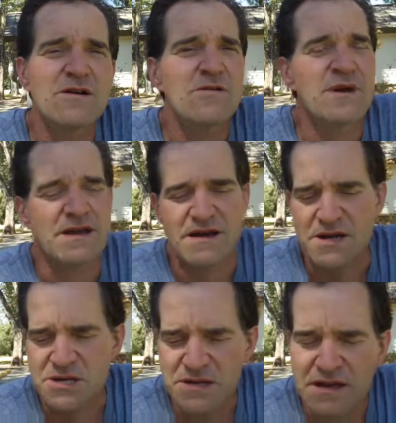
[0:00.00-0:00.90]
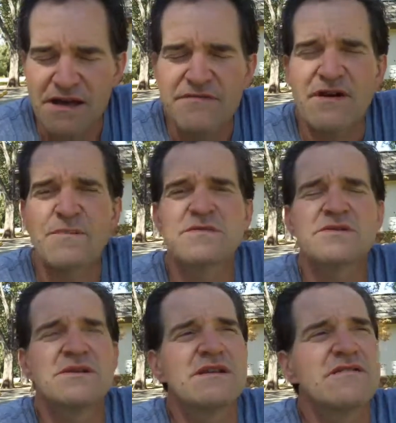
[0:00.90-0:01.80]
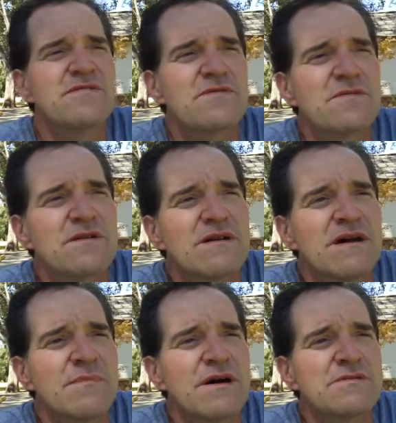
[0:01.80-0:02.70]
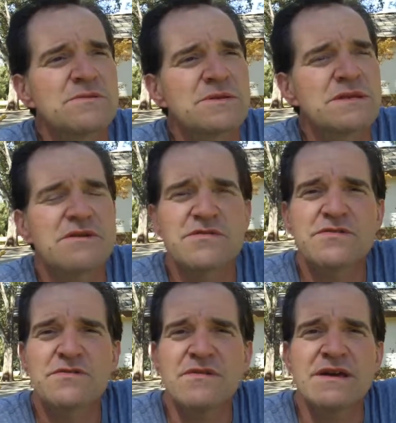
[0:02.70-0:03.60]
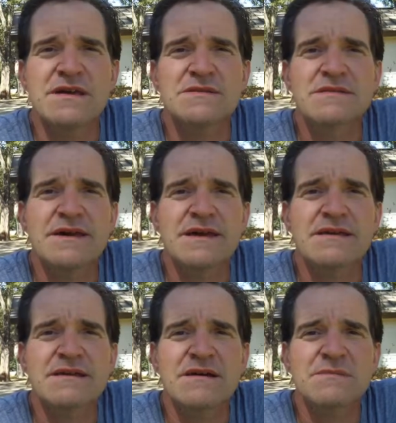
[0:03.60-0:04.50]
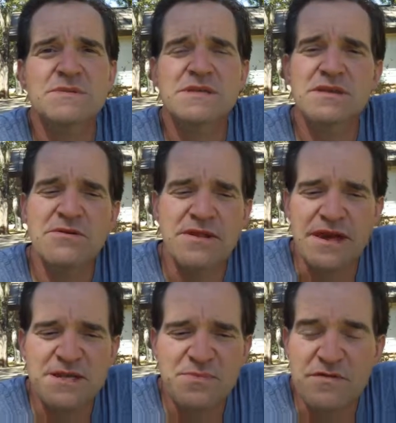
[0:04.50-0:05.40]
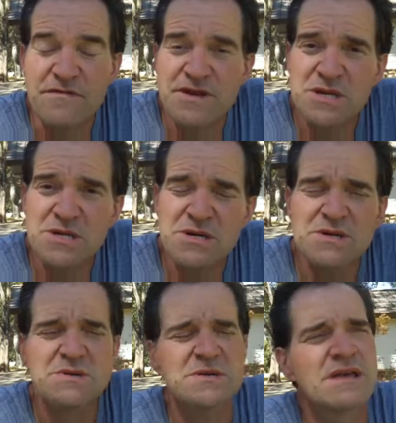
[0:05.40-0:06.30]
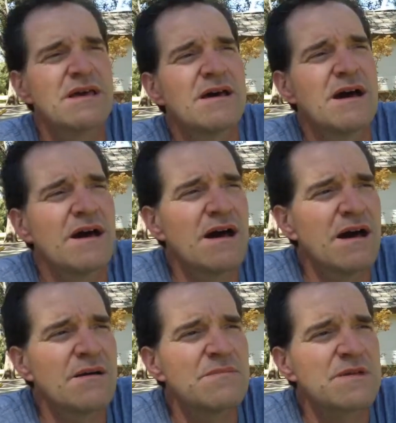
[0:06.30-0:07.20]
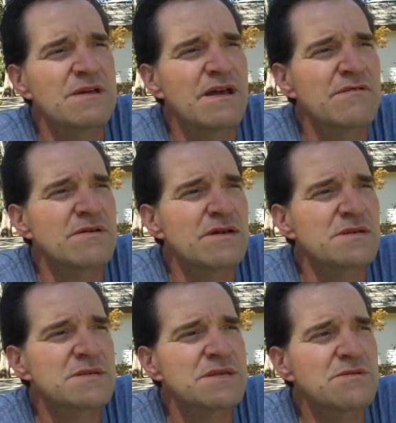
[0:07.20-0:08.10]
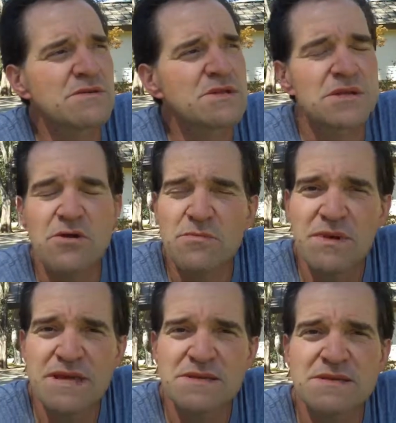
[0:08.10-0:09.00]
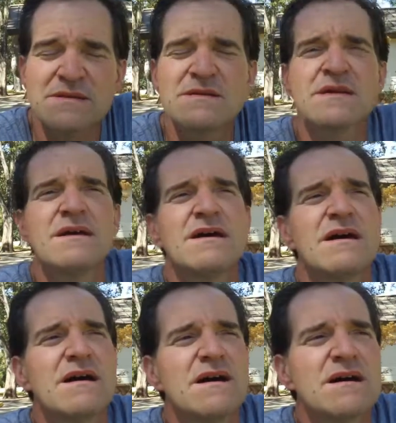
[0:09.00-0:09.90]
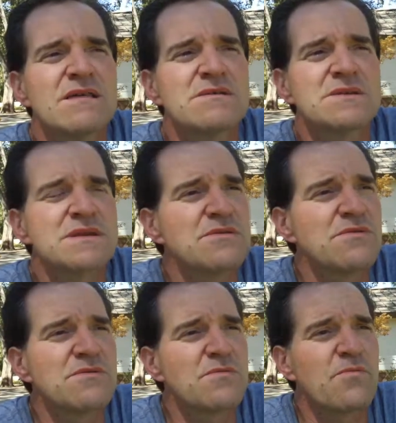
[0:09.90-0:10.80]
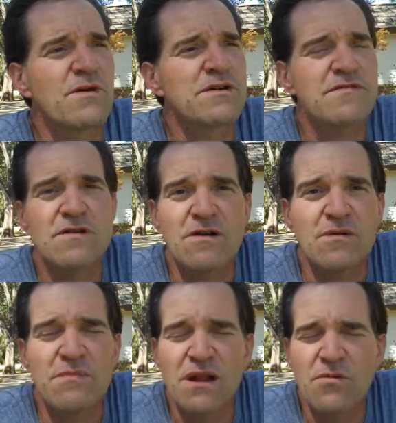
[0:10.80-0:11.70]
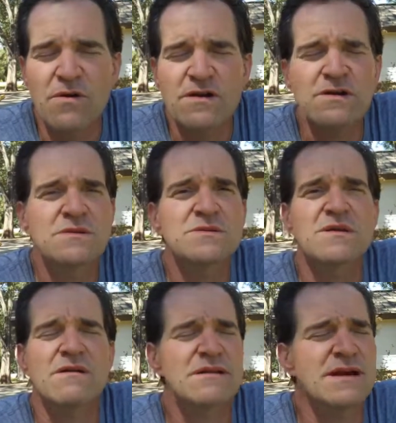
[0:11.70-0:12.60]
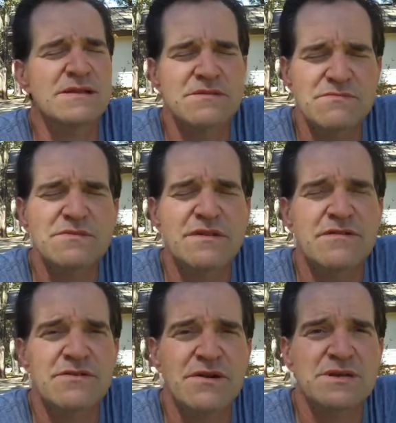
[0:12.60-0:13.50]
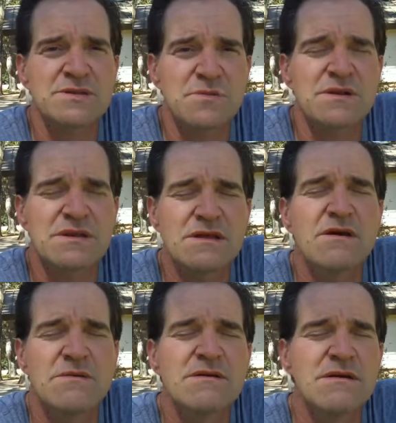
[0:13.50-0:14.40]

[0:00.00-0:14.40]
Oh my gosh, a lot of opportunity for um, other skilled trades, like um, skilled expert finishers. Um, you could have a, a skilled stonemason, uh, skilled wonderful art metal workers, all kinds of different directions one could go.